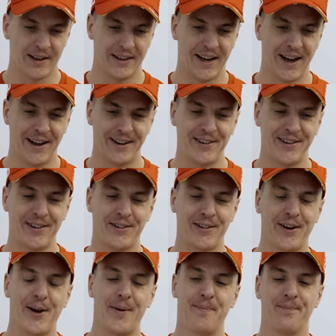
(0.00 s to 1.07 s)
Yeah, this is
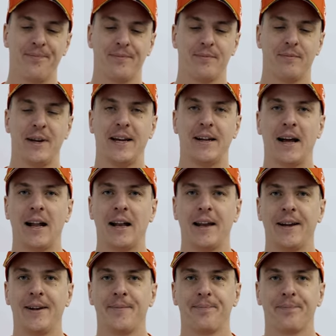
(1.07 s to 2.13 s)
me and
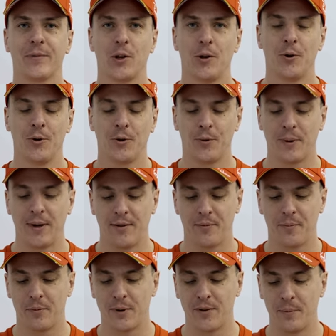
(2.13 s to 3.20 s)
Ale, who
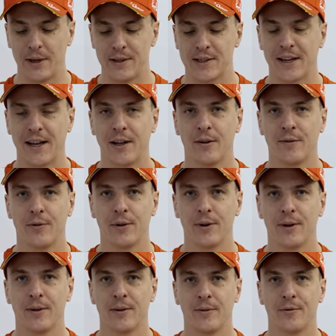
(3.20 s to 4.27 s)
we've been together
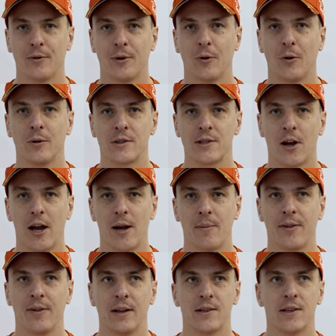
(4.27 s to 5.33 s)
for a long
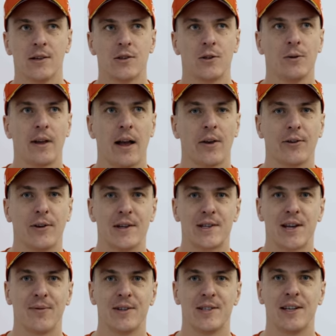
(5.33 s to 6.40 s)
time, I think since
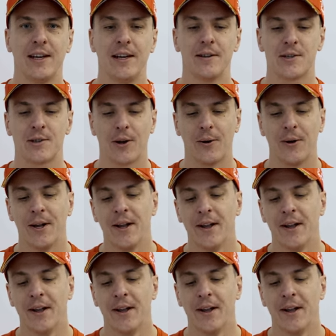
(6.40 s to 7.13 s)
2017. So